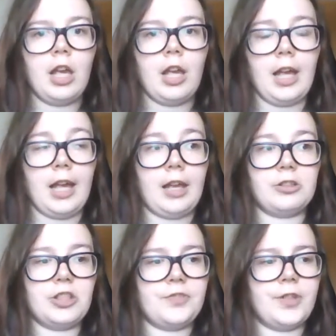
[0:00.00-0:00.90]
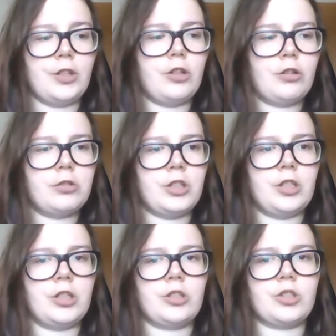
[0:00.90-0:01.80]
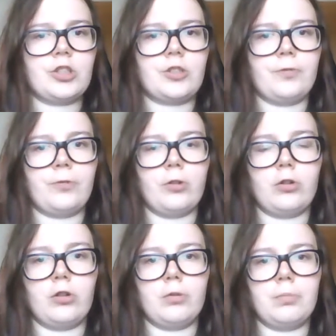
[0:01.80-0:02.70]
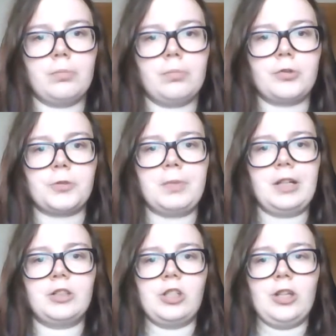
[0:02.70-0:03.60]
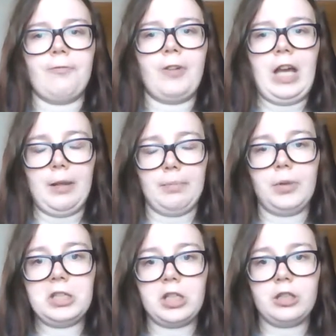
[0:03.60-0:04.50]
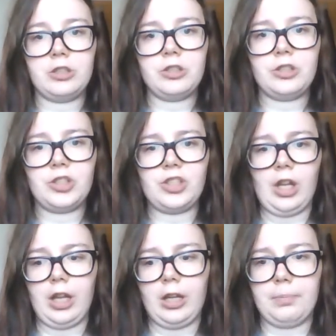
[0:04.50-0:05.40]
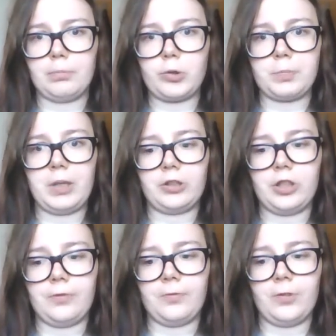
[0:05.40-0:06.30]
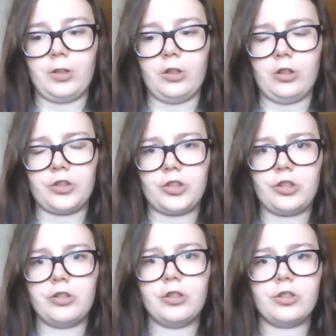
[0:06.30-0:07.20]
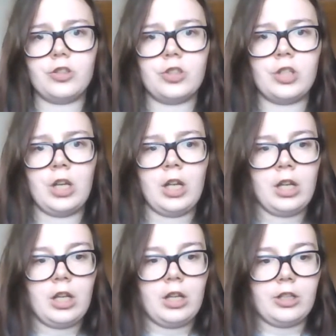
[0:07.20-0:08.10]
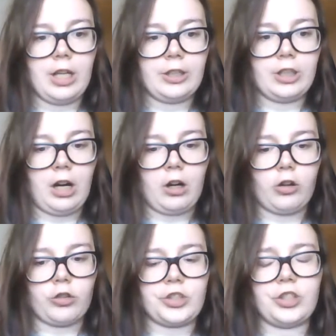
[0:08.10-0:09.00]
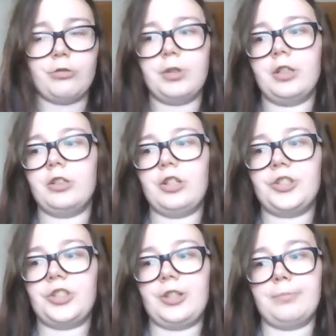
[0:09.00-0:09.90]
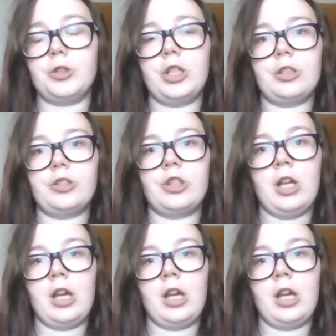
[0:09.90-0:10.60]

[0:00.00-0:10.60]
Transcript: and this video is for prospective applicants and prospective students that are considering this subject.